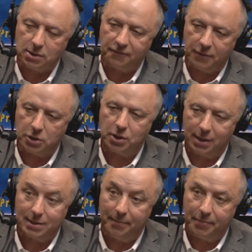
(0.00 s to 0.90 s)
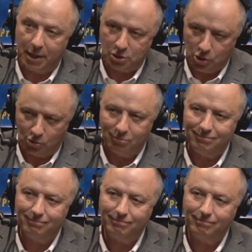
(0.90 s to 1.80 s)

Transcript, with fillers: as efficient as MPEG-2. And